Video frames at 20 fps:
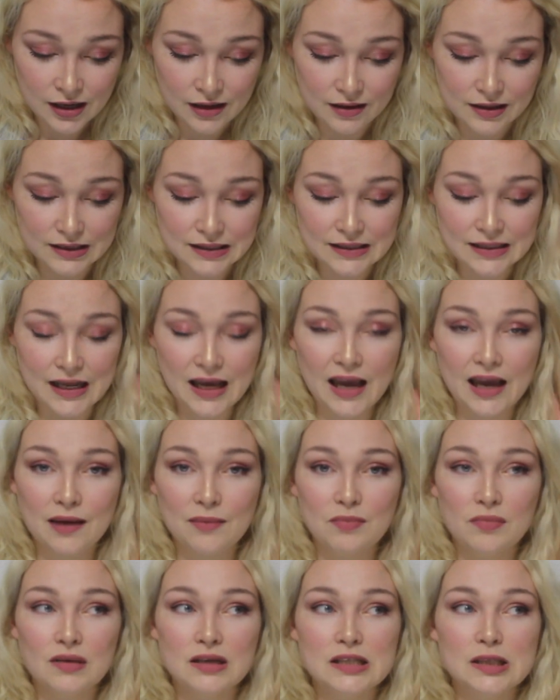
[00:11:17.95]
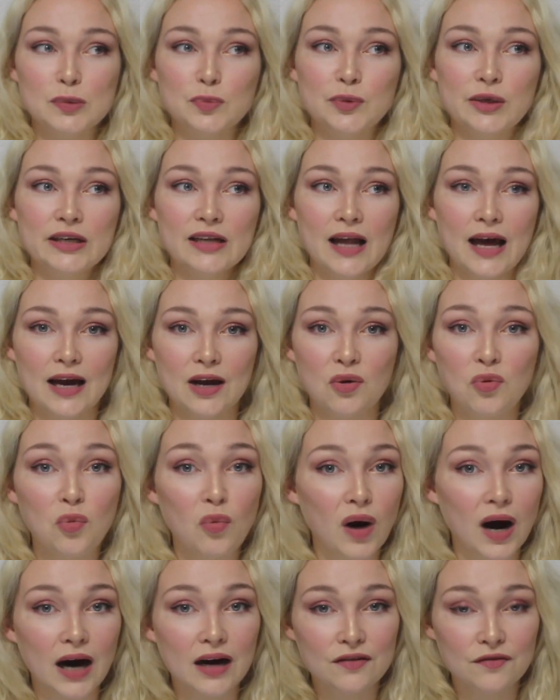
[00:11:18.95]
This name spread like
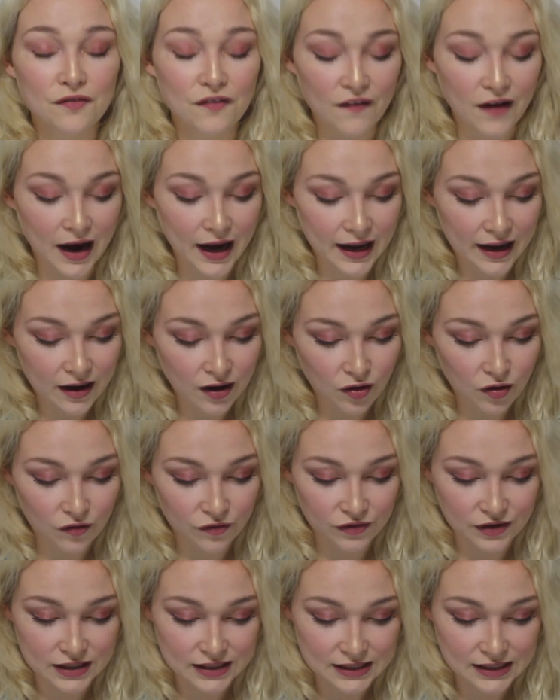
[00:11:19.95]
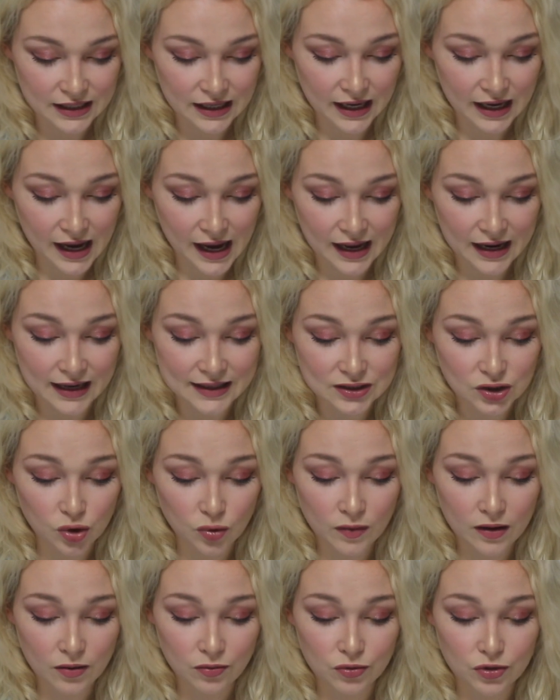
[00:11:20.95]
wildfire, obviously, and
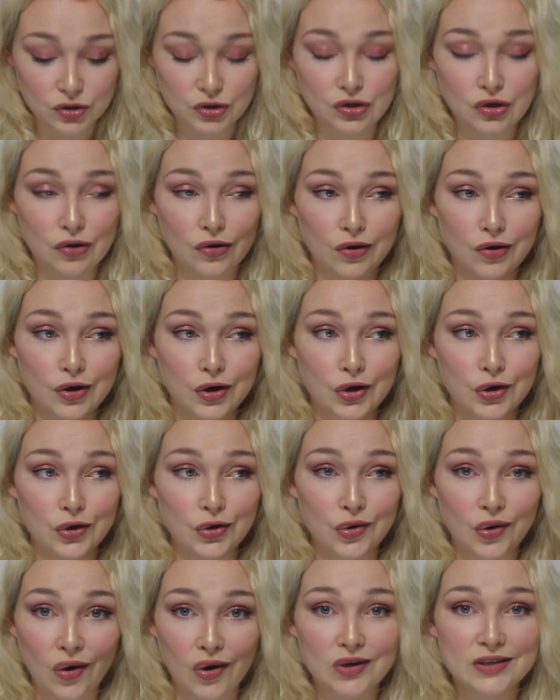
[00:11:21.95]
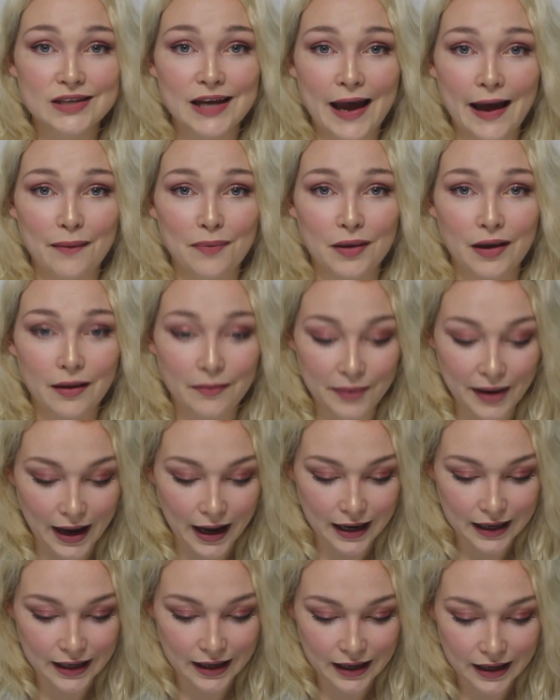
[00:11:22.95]
Azuma was not happy
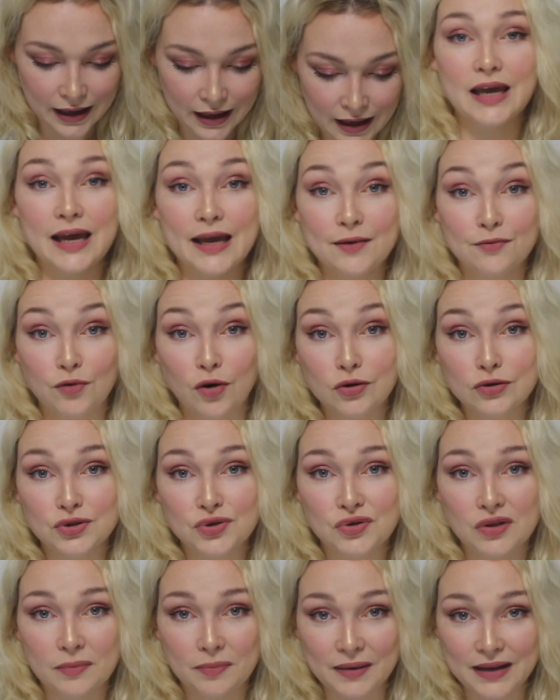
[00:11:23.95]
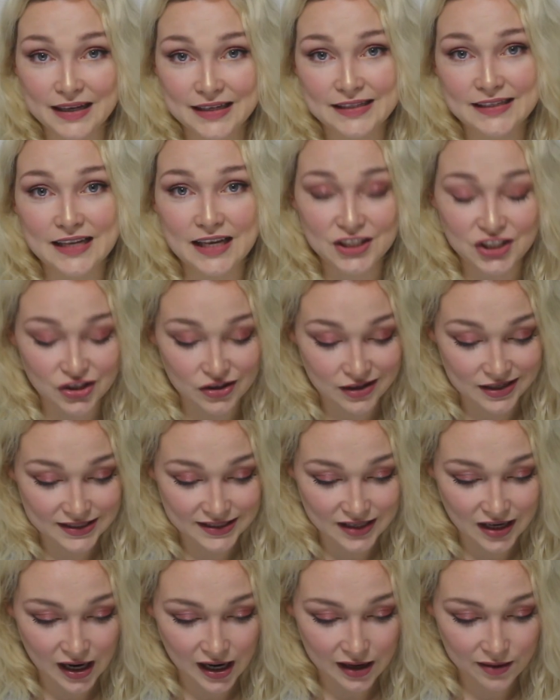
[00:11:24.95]
about it. He wrote to the police station this
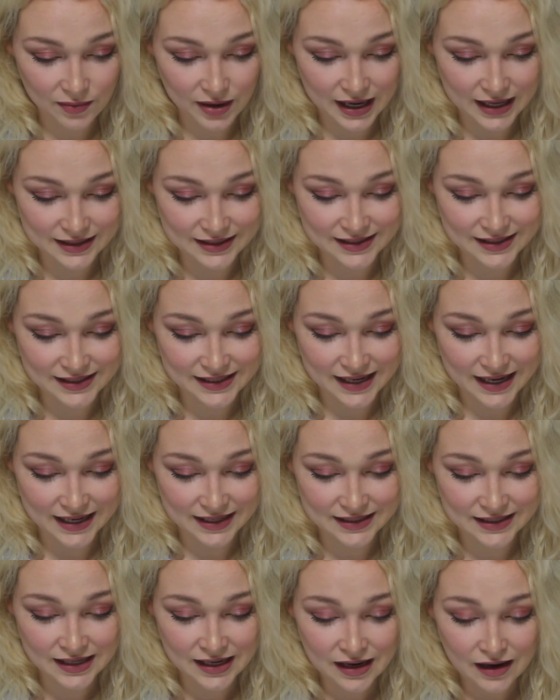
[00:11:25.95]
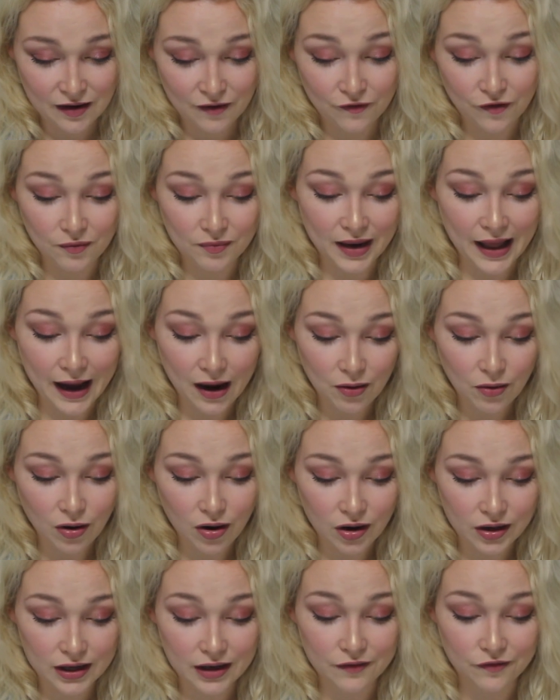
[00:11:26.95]
time and said, "From now
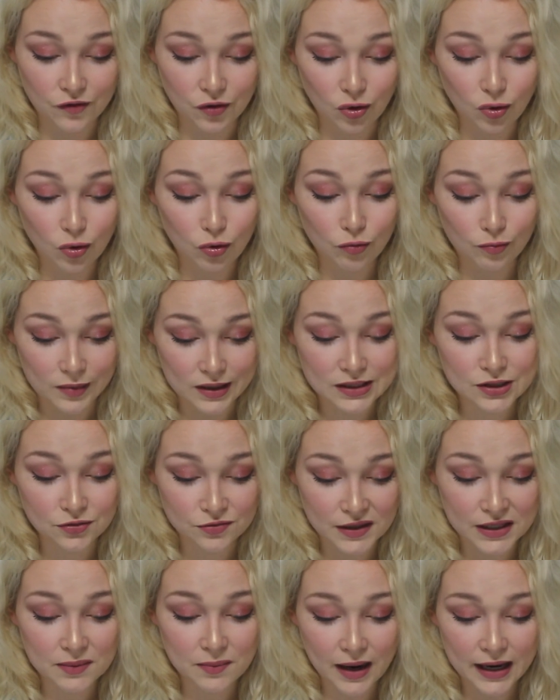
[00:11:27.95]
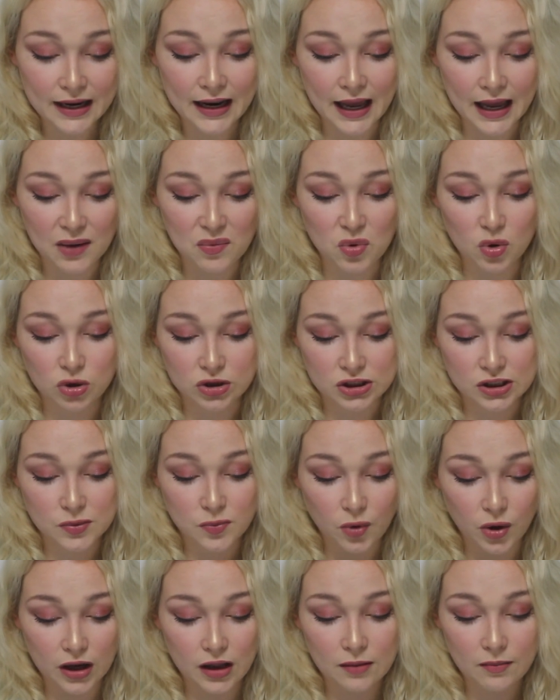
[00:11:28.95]
on, if you misread my name or
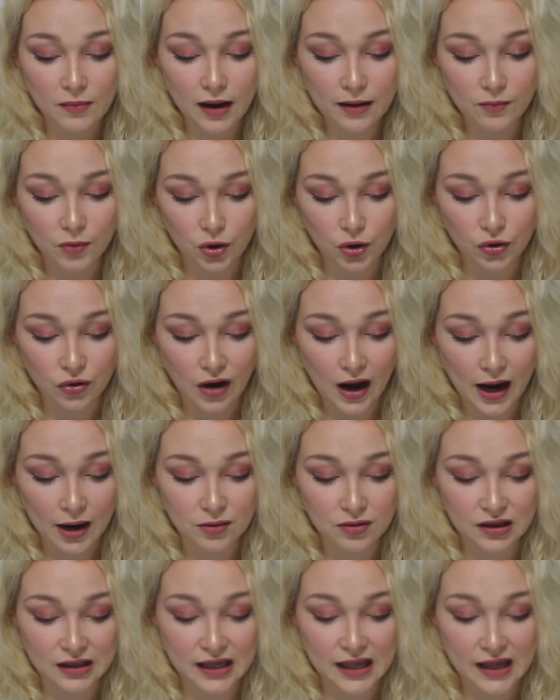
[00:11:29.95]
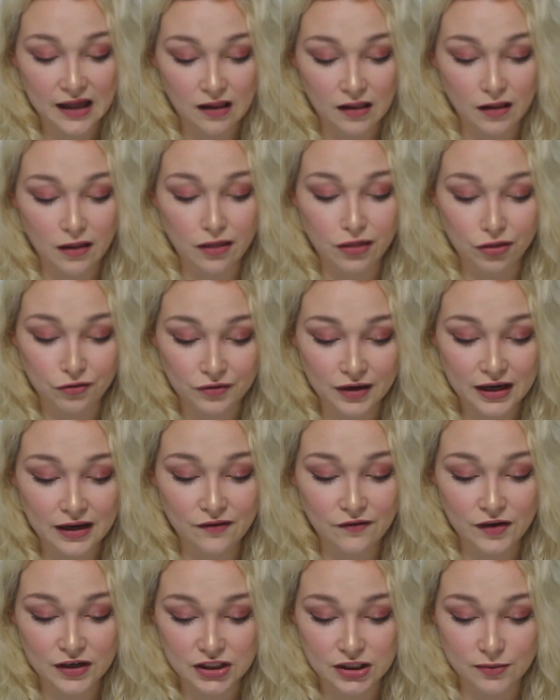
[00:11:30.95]
spoil my mood, I will kill 3
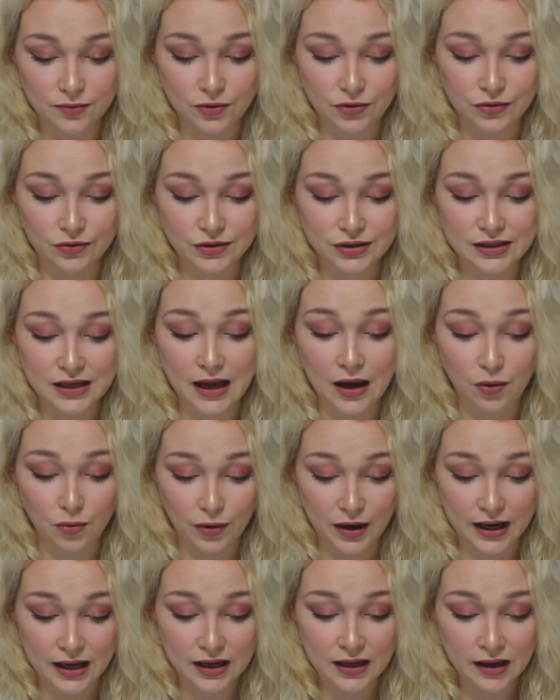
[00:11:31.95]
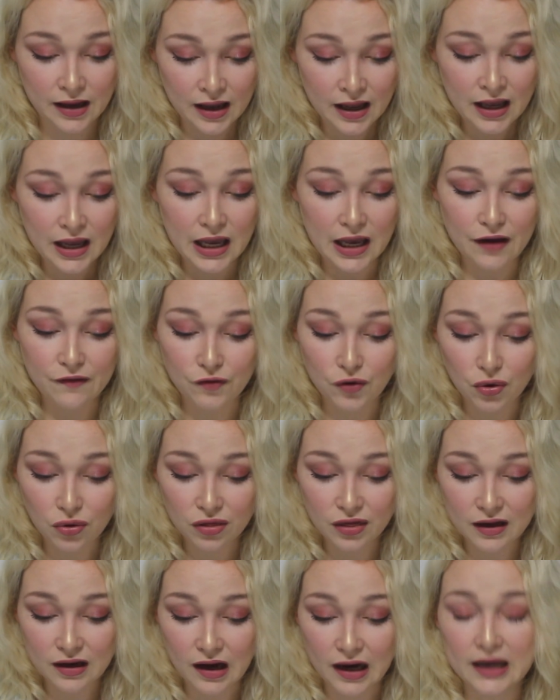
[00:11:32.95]
vegetables a week. If you
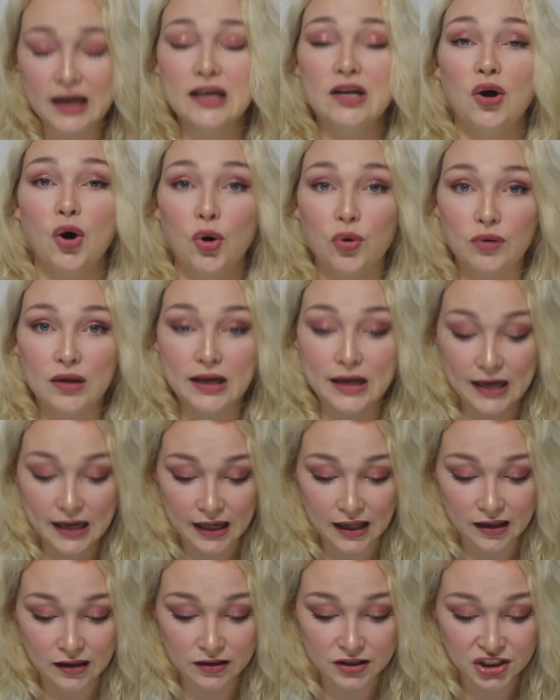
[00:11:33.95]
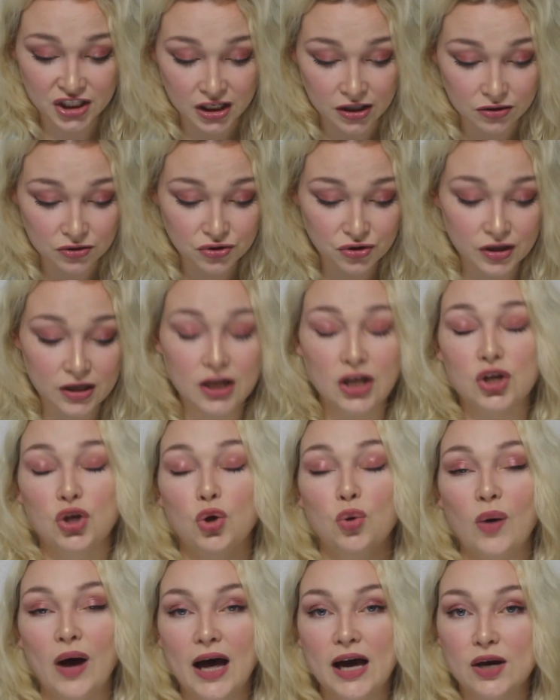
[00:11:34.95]
think I can only kill children,
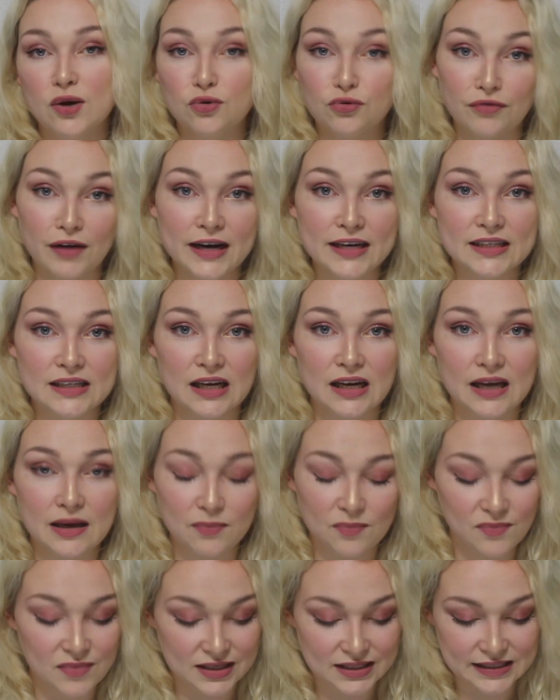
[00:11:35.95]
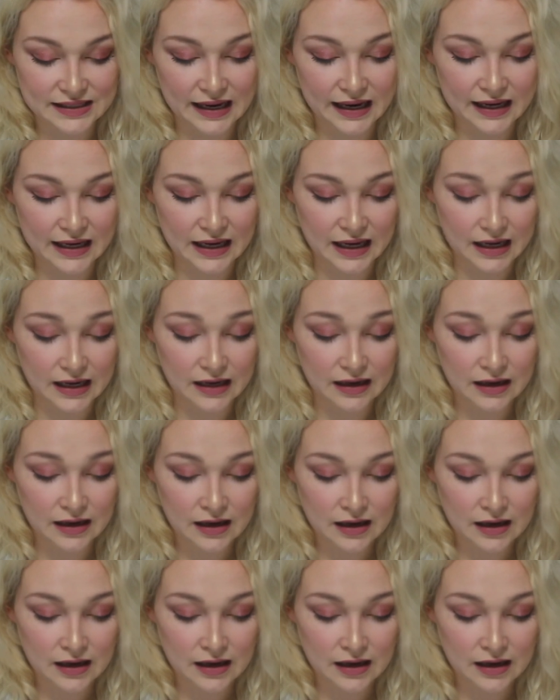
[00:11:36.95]
you are greatly mistaken."